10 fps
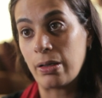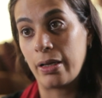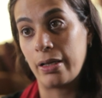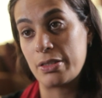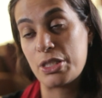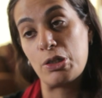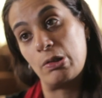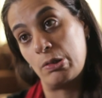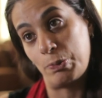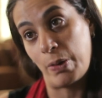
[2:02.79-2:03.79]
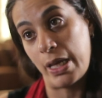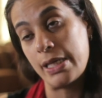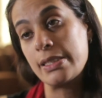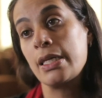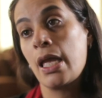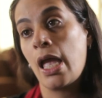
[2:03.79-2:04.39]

in certain ways